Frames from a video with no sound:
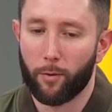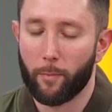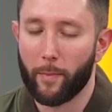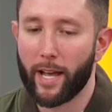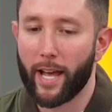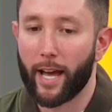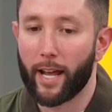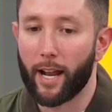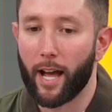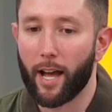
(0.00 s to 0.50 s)

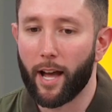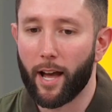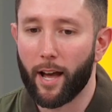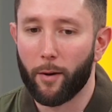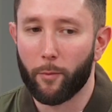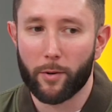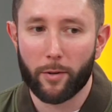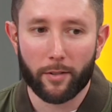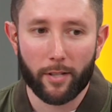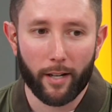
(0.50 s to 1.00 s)
man,
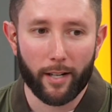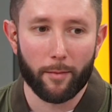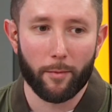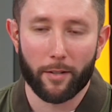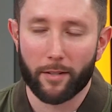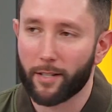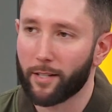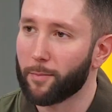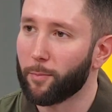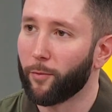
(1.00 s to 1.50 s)
uh, we were not your
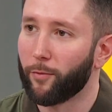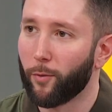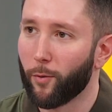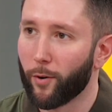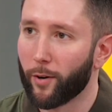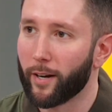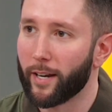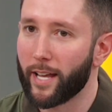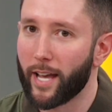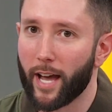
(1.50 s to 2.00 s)
money
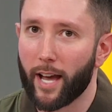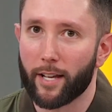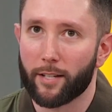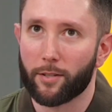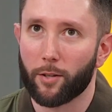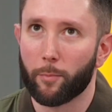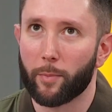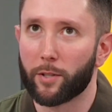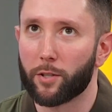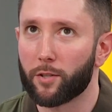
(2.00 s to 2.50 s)
before. Yeah,
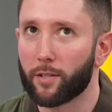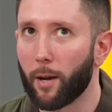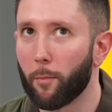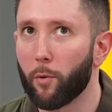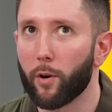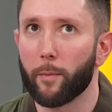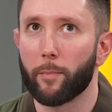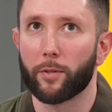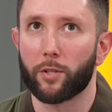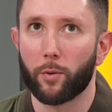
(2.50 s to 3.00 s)
so but
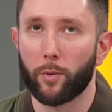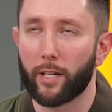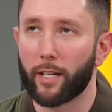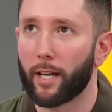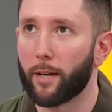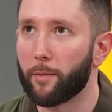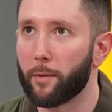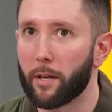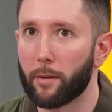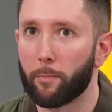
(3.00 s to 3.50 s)
somewhere between,
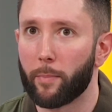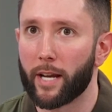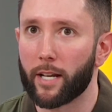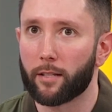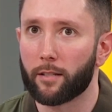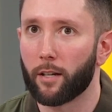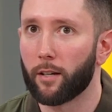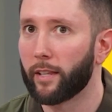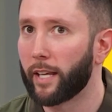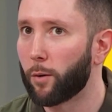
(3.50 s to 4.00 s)
uh,
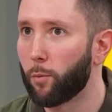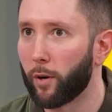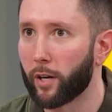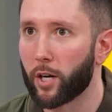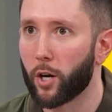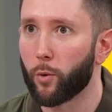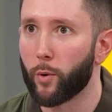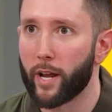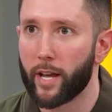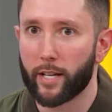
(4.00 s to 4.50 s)
based on like
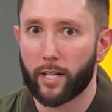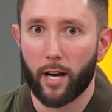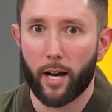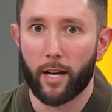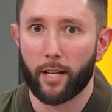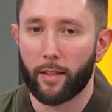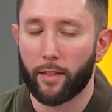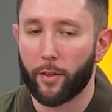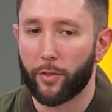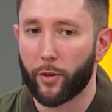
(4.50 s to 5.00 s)
what Correa
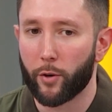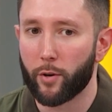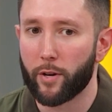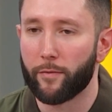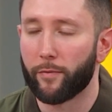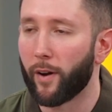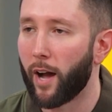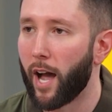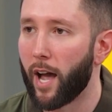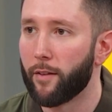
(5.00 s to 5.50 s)
got in the
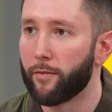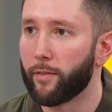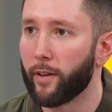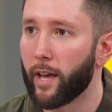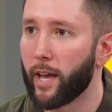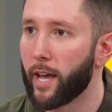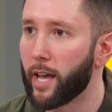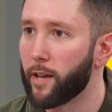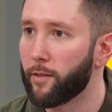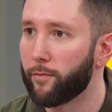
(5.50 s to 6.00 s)
35
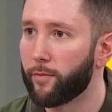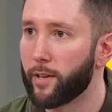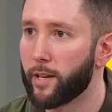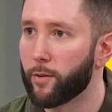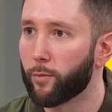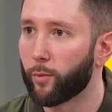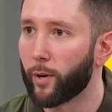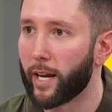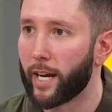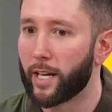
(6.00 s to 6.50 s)

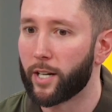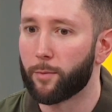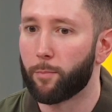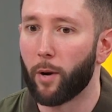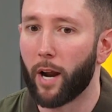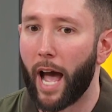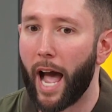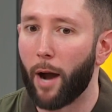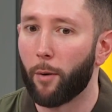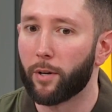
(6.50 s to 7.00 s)
AAV range,
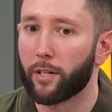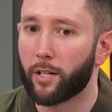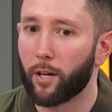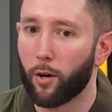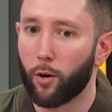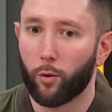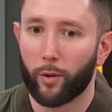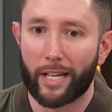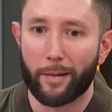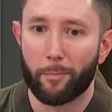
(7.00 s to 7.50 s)
but I would
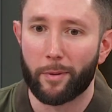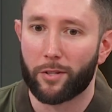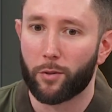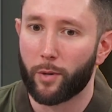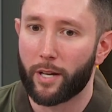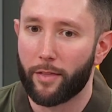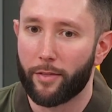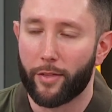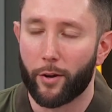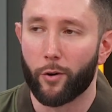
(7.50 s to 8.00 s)
go like
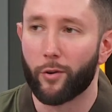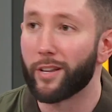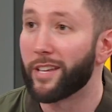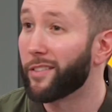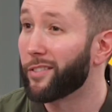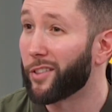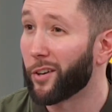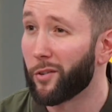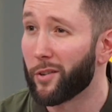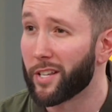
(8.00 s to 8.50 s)
between 30
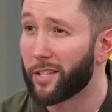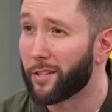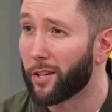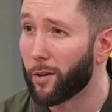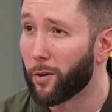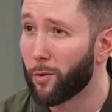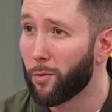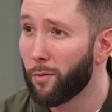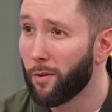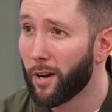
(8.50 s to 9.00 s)
and
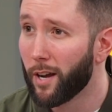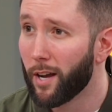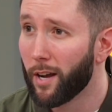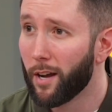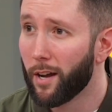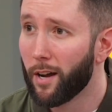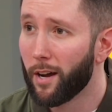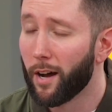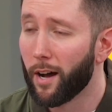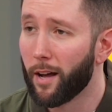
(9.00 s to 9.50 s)
32.
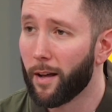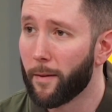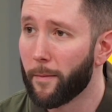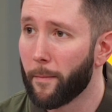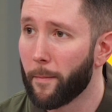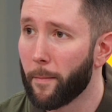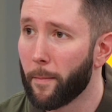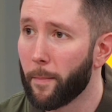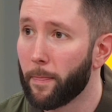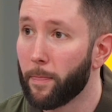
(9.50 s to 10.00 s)
For
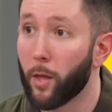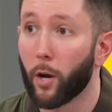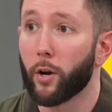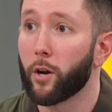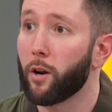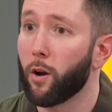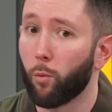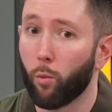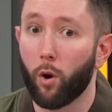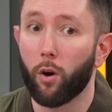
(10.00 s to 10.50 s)
both? No,
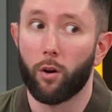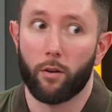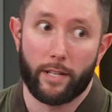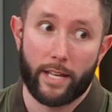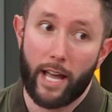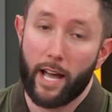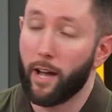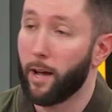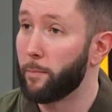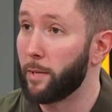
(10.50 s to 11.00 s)
no, no. Well,
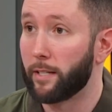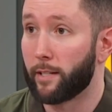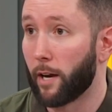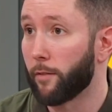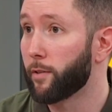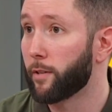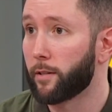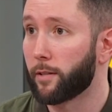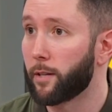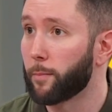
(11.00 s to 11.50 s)
yeah. I mean,
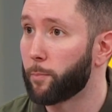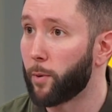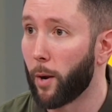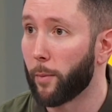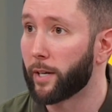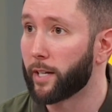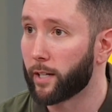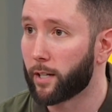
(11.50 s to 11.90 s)
Devers is probably going